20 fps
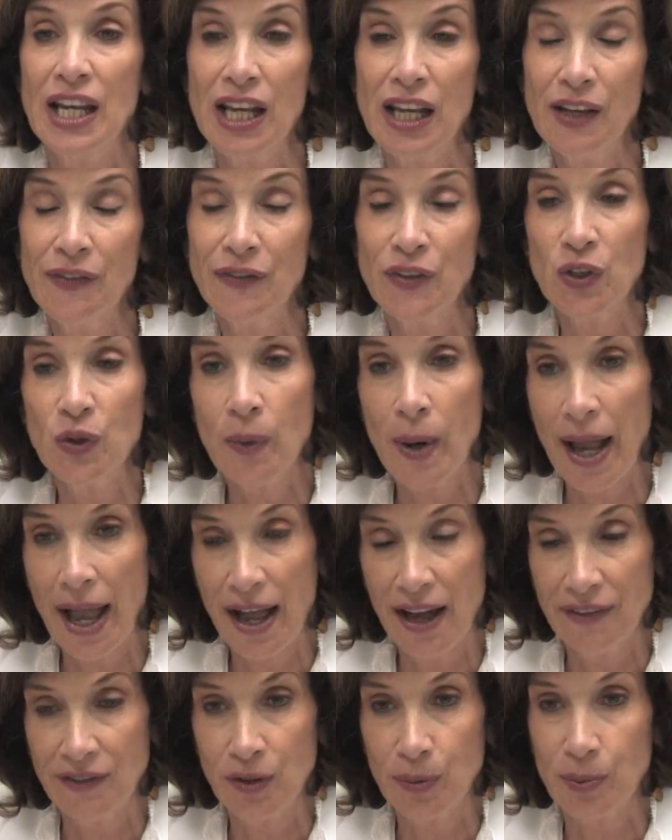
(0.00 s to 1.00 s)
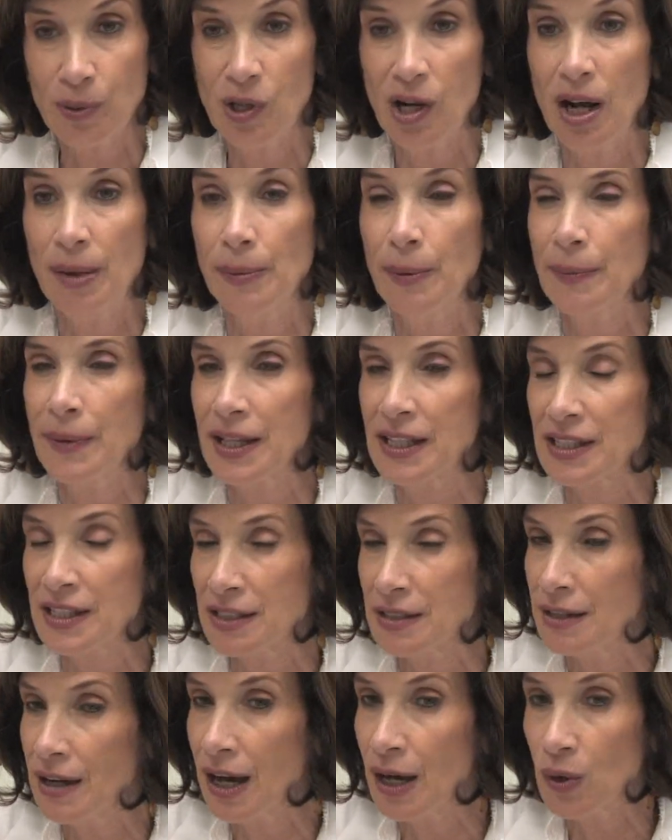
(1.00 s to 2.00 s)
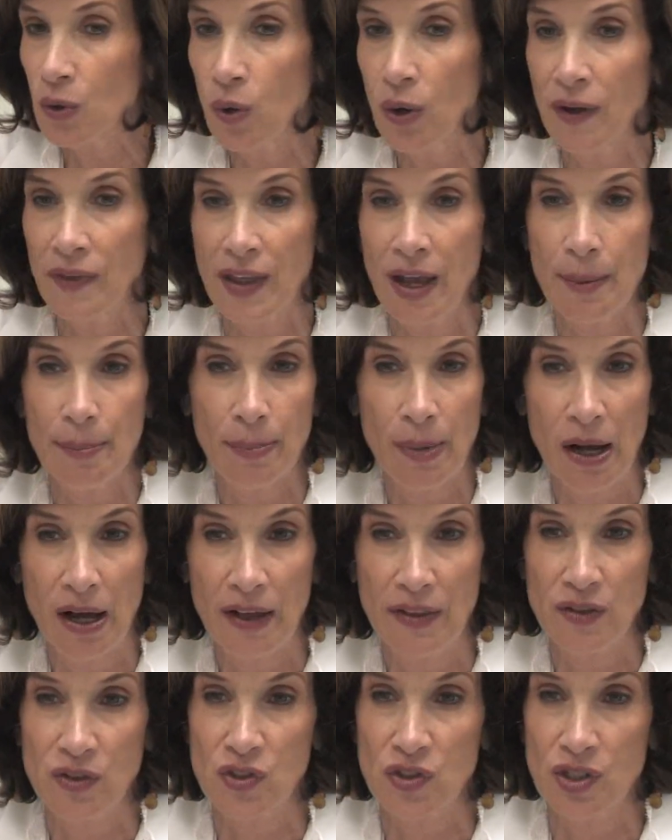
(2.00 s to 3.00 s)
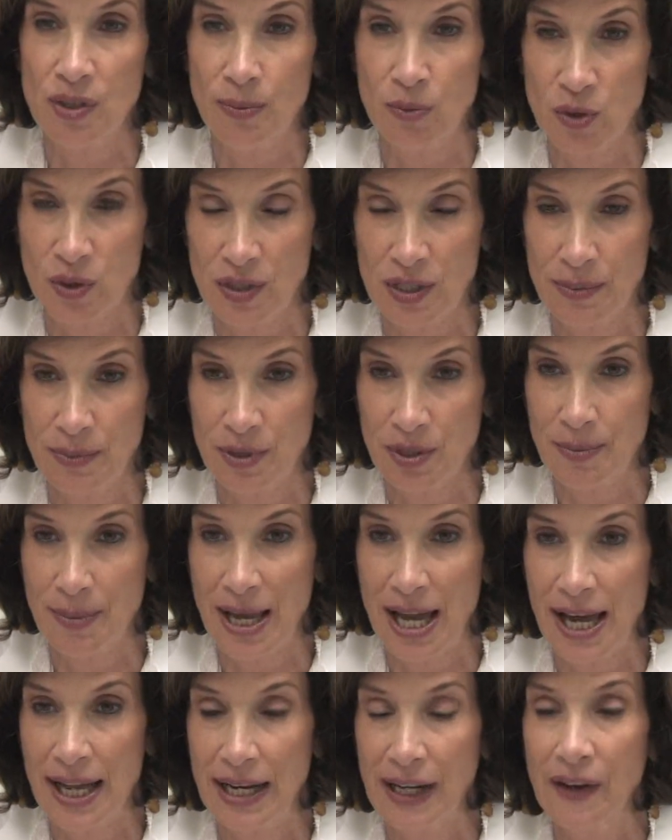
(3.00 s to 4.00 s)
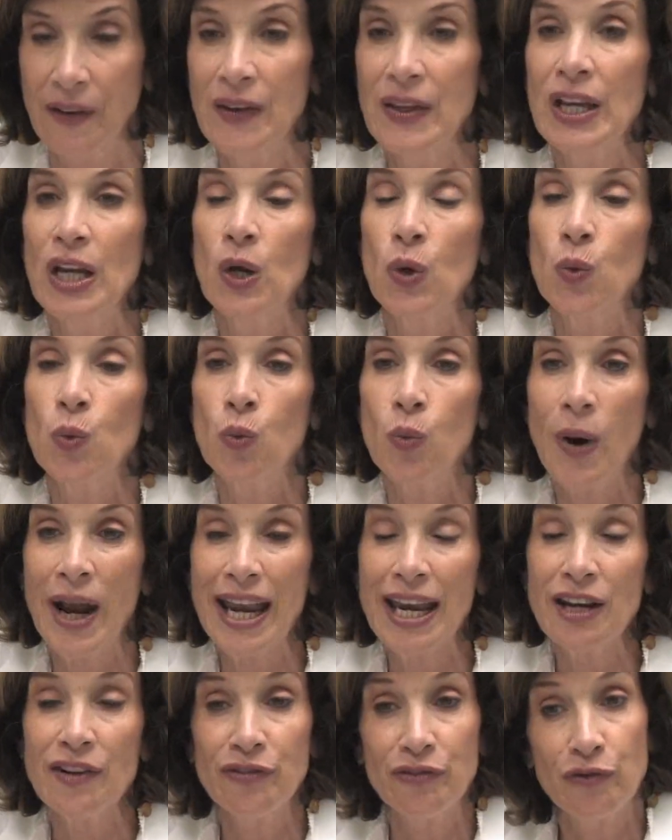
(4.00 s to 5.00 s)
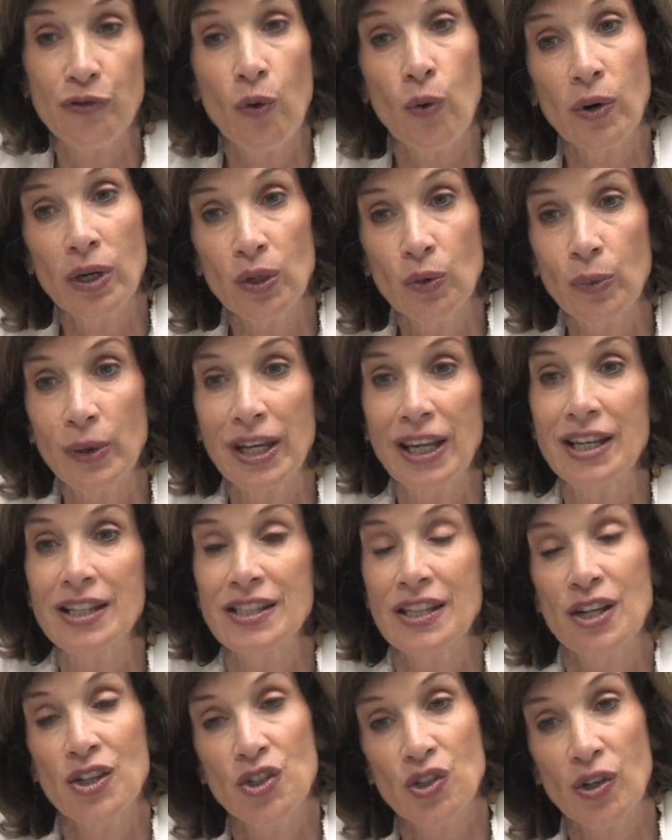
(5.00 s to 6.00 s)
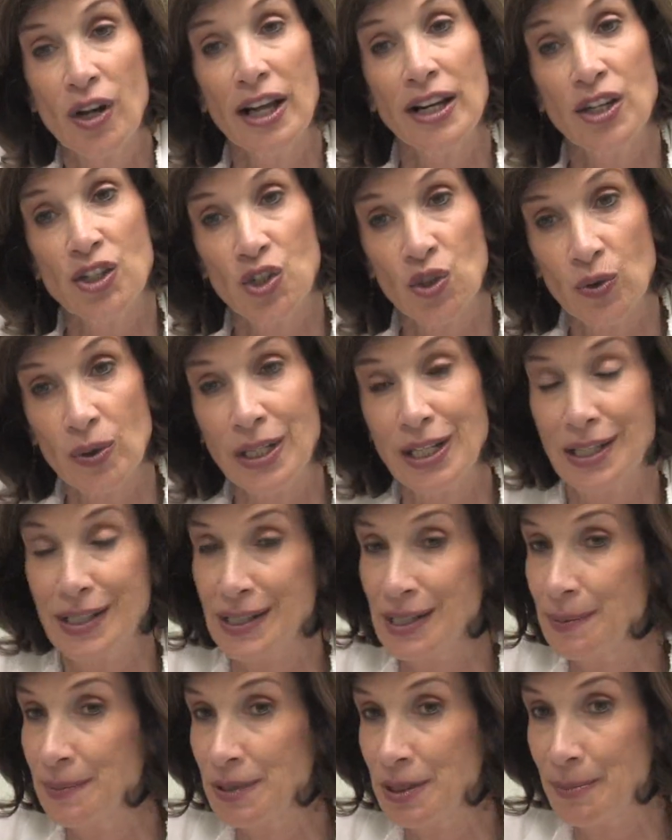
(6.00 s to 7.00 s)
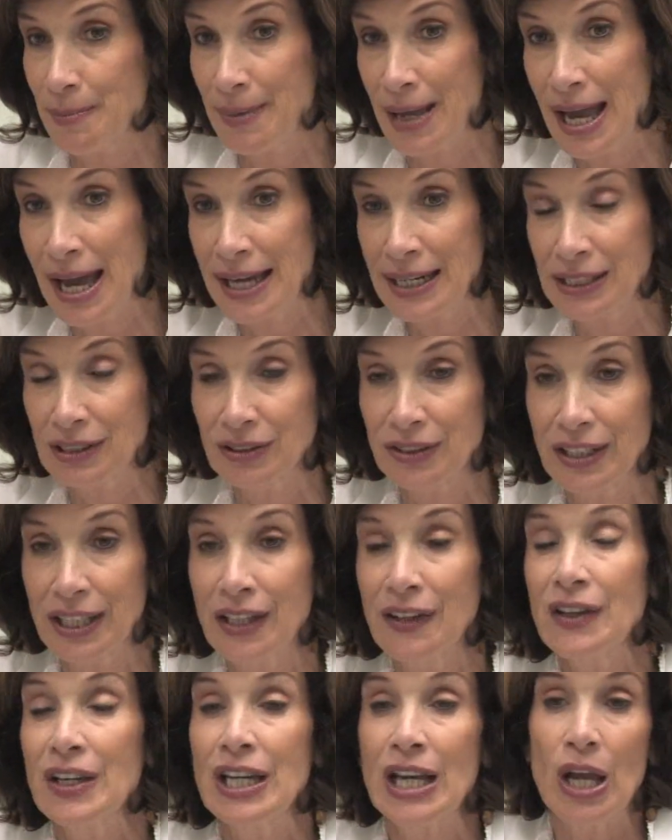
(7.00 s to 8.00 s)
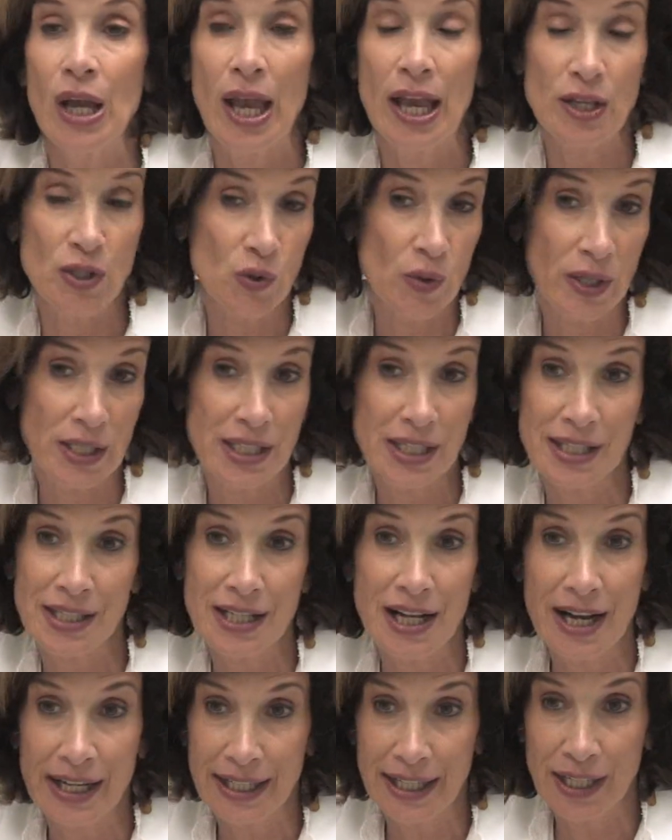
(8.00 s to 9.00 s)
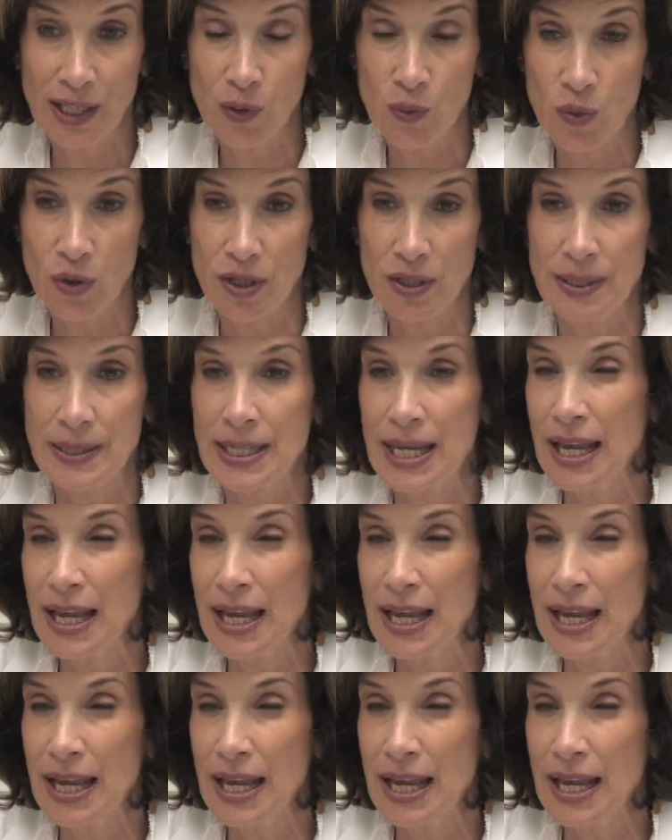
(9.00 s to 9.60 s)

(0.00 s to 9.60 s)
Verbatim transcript: if you have a problem that's not all that bothersome or symptomatic, symptomatic. Wait four weeks and try to treat it symptomatically as long as it's not getting worse.